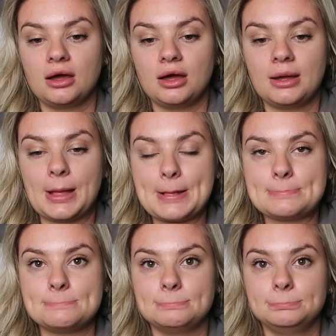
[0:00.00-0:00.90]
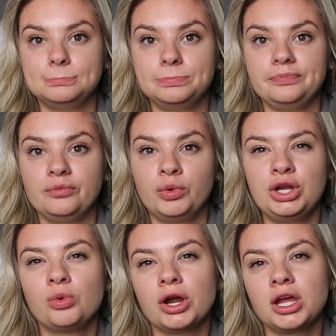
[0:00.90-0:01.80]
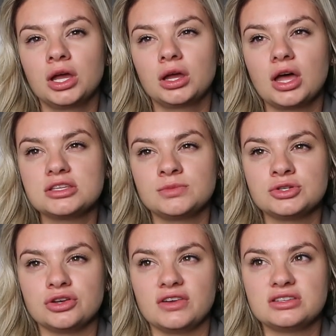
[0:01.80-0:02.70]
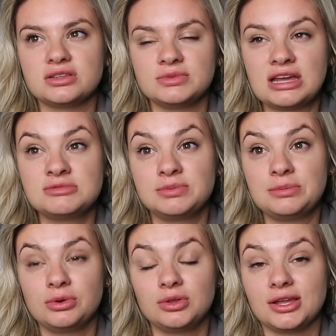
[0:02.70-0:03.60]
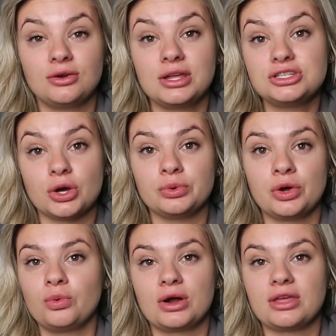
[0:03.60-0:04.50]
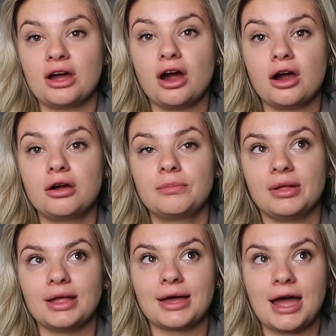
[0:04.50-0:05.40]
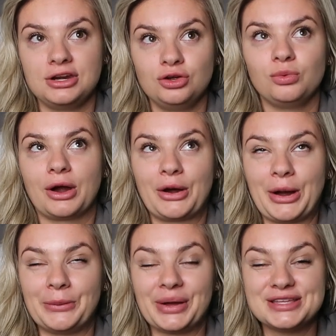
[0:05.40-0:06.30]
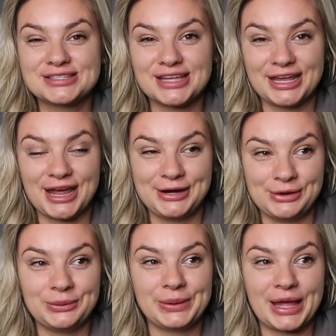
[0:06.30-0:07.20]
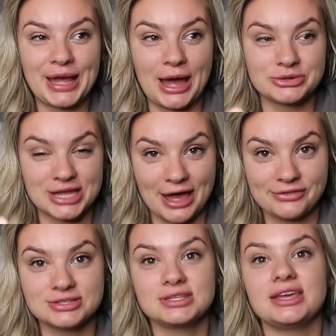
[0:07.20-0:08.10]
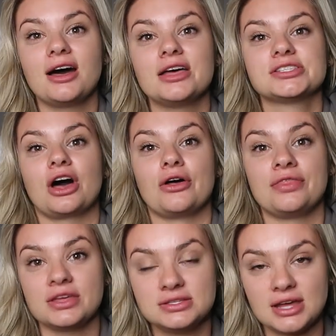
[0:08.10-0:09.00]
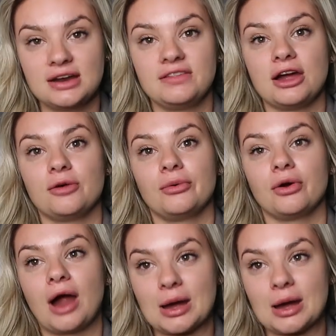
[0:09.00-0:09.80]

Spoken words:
when you work in customer service, sometimes people literally don't know where they are, but like I knew where I was and I knew like I was at this kiosk on this side of the airport.